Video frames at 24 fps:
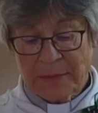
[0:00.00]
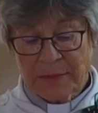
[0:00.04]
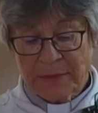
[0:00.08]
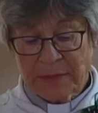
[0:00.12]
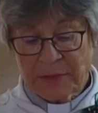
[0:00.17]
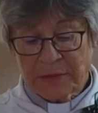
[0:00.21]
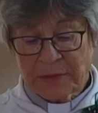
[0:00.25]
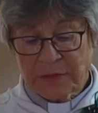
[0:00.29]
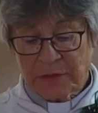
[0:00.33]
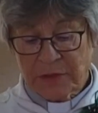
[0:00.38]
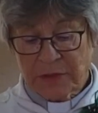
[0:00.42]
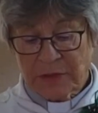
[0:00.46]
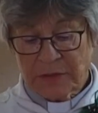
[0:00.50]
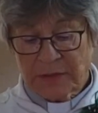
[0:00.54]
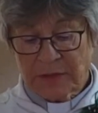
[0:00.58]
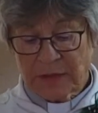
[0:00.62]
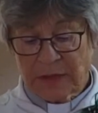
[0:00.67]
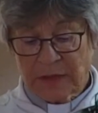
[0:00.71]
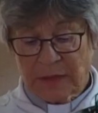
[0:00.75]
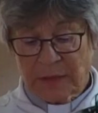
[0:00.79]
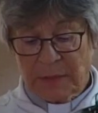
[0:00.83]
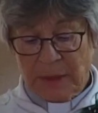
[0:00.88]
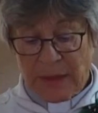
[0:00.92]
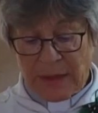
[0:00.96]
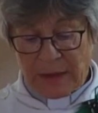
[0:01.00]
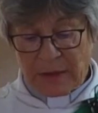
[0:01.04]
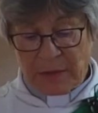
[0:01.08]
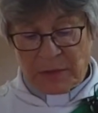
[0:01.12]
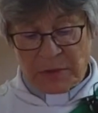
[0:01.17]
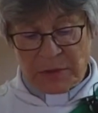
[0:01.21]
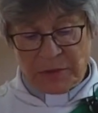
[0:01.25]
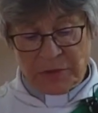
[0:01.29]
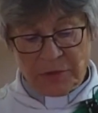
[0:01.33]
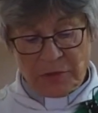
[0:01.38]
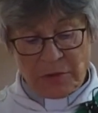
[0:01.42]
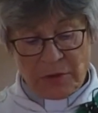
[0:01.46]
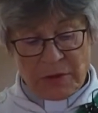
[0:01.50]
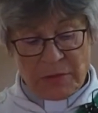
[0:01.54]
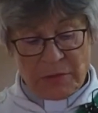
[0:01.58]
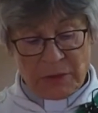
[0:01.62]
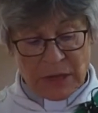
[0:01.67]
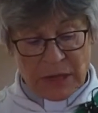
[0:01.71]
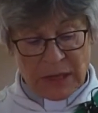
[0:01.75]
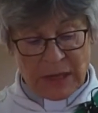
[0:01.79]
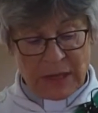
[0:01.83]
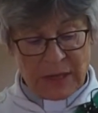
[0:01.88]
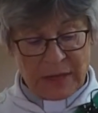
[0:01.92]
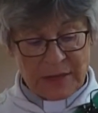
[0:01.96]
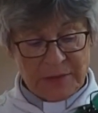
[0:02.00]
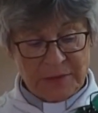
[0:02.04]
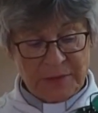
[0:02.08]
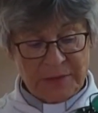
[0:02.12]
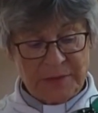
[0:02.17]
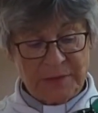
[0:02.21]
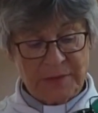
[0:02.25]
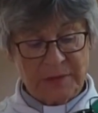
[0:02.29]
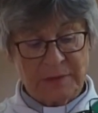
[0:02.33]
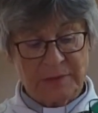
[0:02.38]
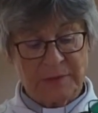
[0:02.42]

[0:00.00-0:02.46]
illustrates a little better what joy really is: